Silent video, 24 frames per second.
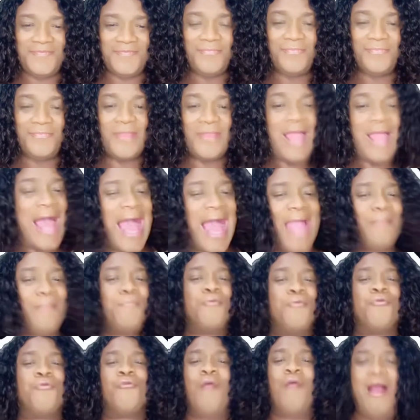I
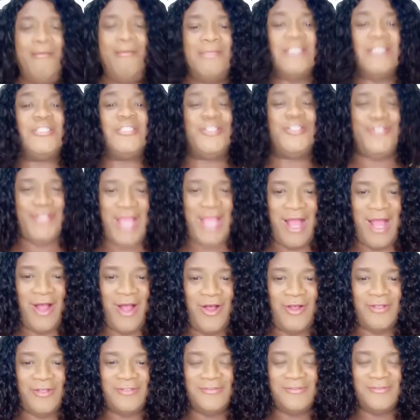promise
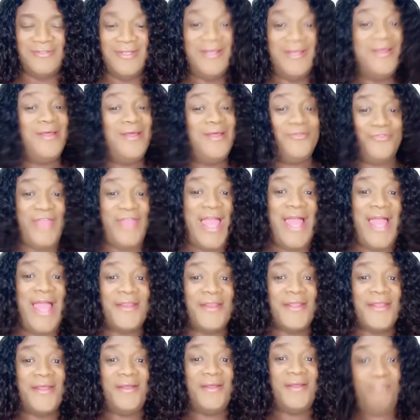y'all that
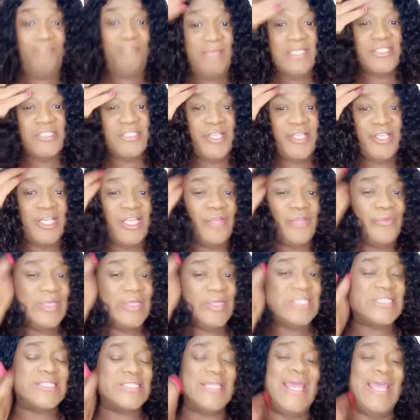Miss Hilary
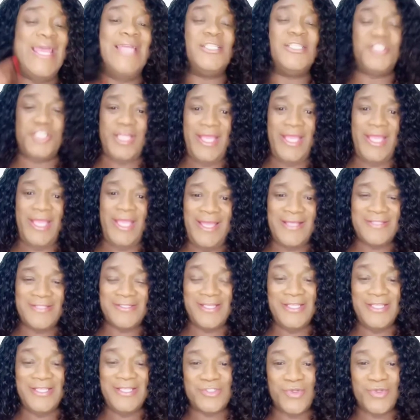Sanchez
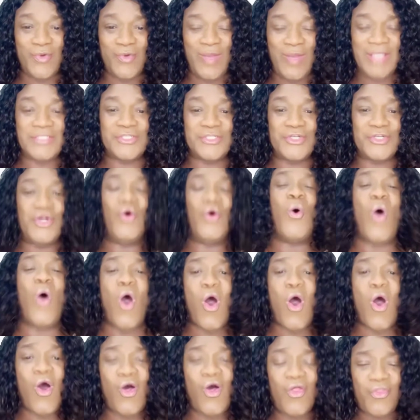is going to go
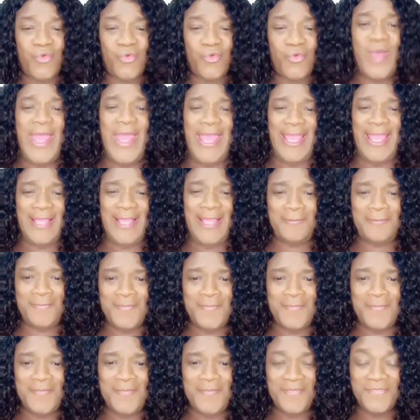all the way.
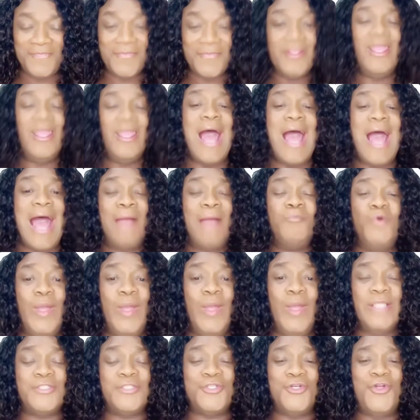I'm going
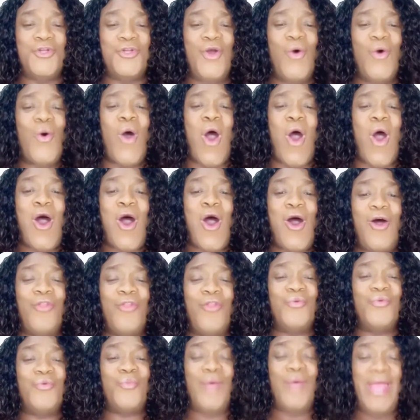to go all the
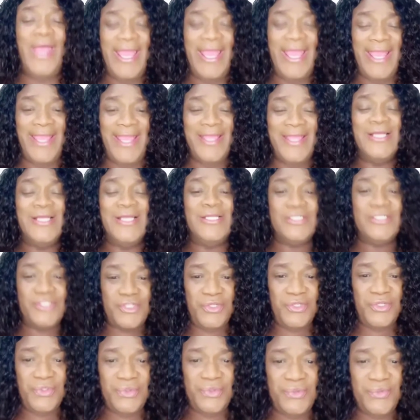way
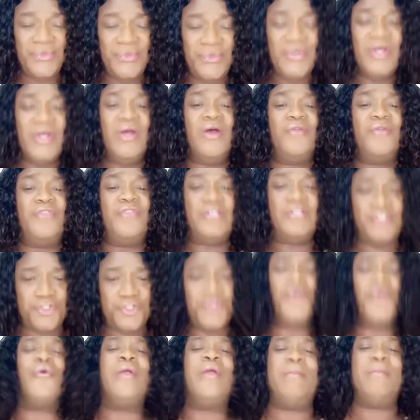to the
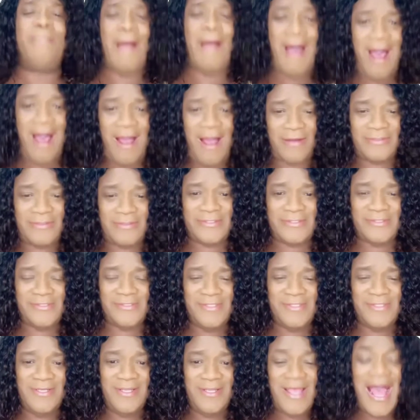jury box.
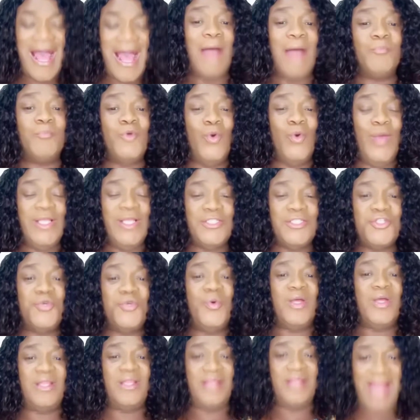I'm going to
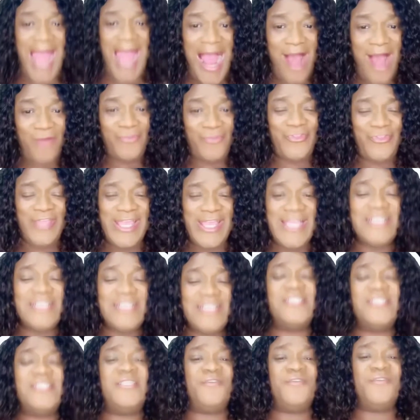allow these
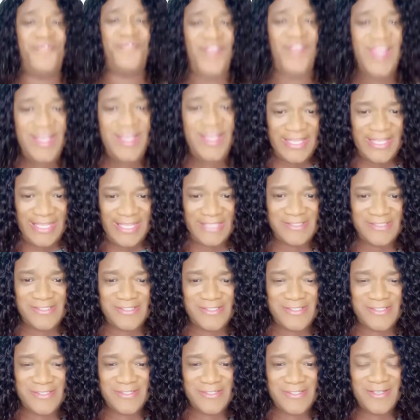
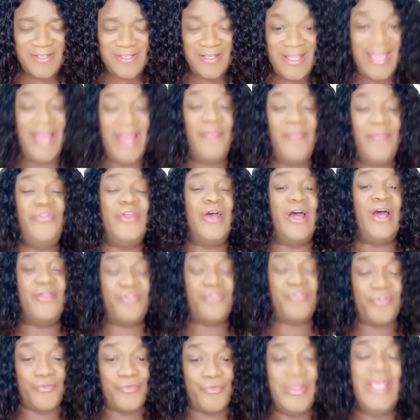defendants and the
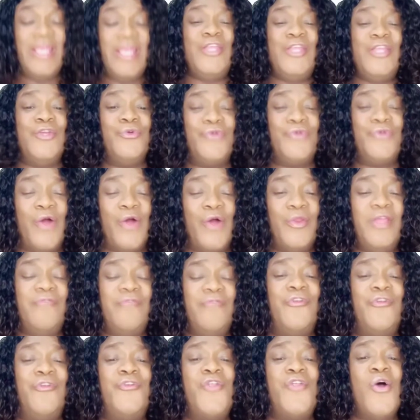3 you don't
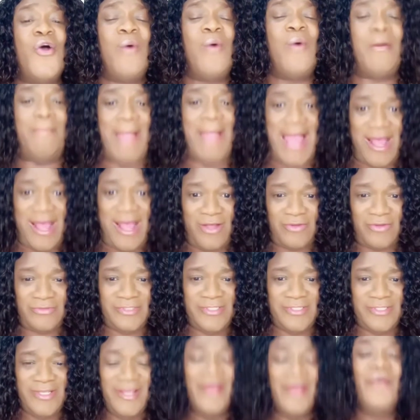even know about,
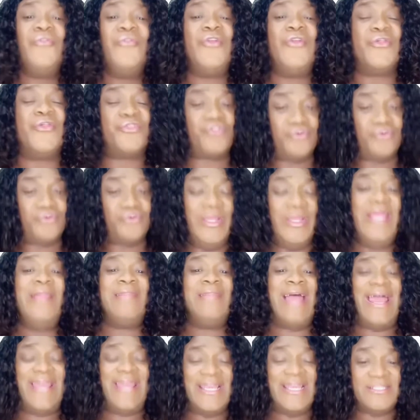the 3
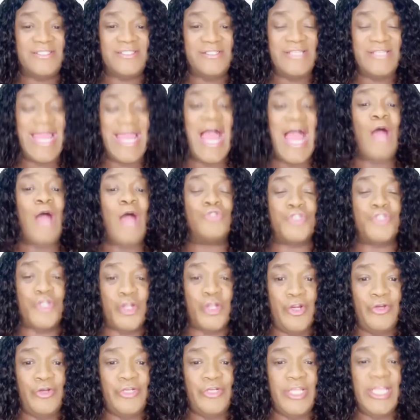that has now
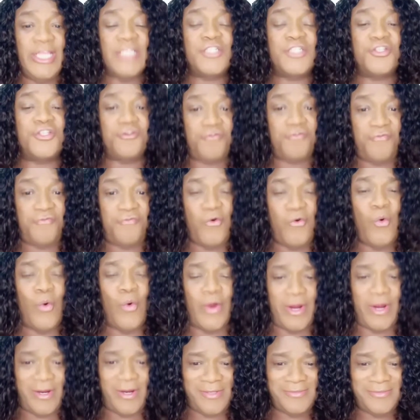turned into
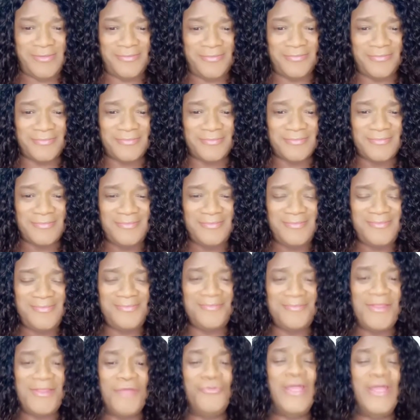4
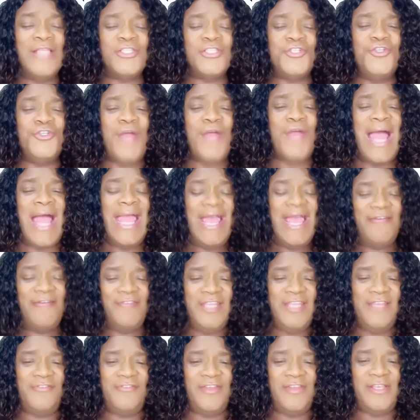that I haven't
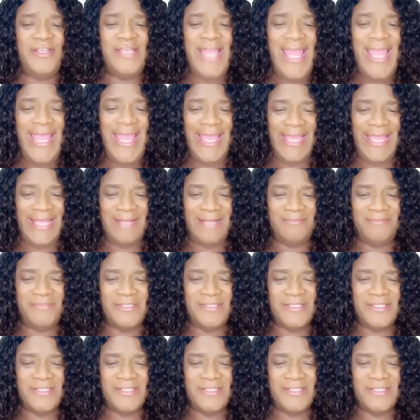even named.